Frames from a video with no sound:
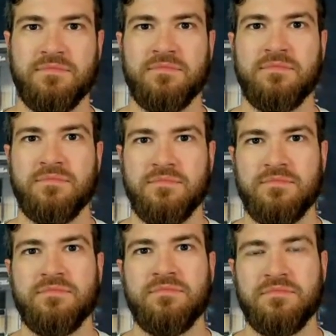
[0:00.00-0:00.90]

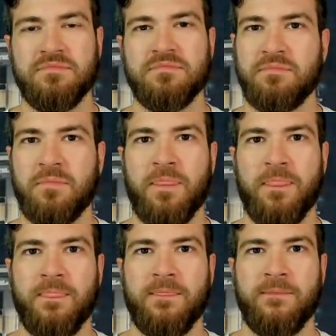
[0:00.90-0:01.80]

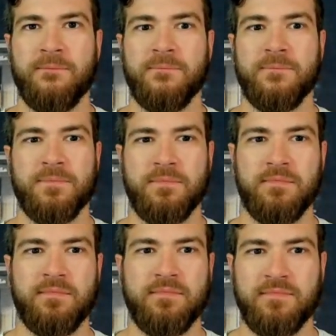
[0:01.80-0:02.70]

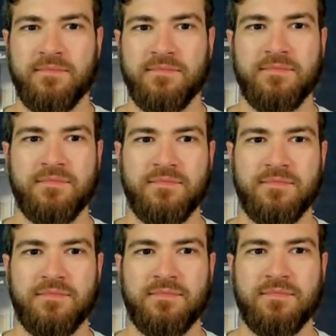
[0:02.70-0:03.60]

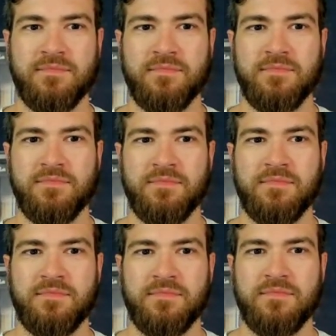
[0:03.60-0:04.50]

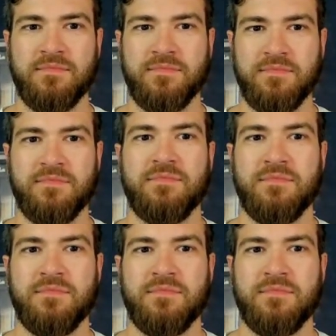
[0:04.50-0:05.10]
[no speech]